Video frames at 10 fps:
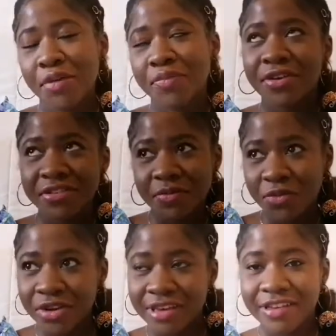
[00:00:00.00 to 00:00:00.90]
because the
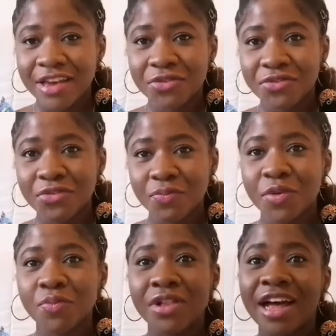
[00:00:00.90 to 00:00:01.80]
monkeys are used to
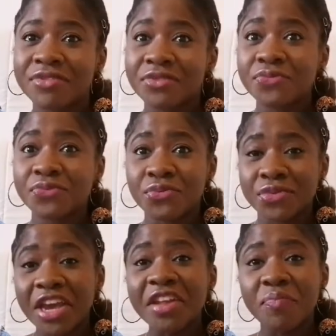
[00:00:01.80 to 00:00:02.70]
people having food
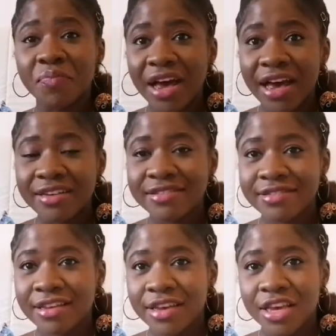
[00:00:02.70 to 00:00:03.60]
in bags,
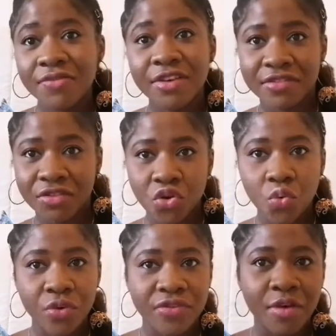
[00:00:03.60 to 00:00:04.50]
if they see you
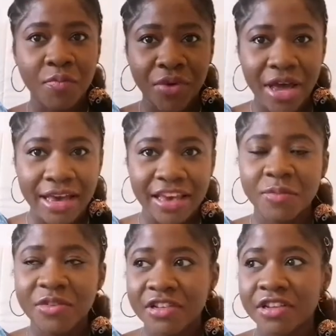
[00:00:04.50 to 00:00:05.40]
with a bag,
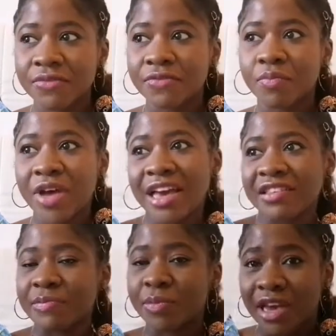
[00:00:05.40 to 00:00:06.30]
especially if the bag
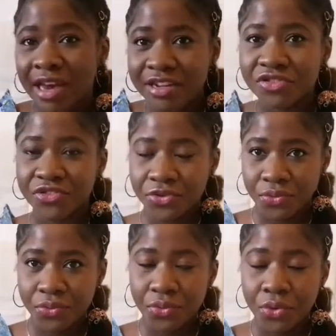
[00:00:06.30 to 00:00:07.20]
is behind
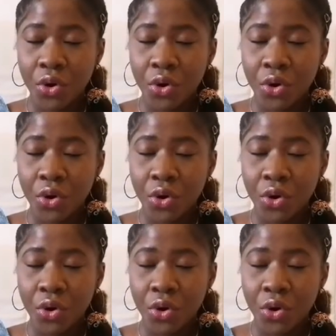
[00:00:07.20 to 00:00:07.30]
you,